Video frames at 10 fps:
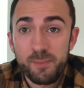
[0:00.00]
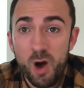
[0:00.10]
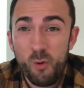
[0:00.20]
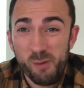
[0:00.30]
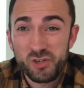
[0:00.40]

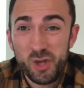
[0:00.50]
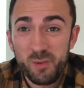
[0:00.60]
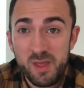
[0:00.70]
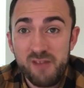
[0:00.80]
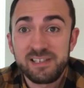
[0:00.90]
part where I'm
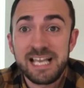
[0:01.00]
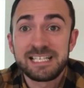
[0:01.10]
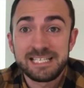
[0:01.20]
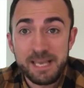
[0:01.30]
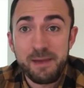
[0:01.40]
showing that there is a
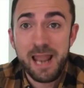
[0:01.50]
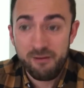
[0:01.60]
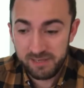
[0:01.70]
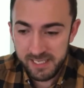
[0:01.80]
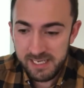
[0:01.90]

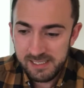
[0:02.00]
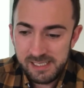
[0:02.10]
similarity,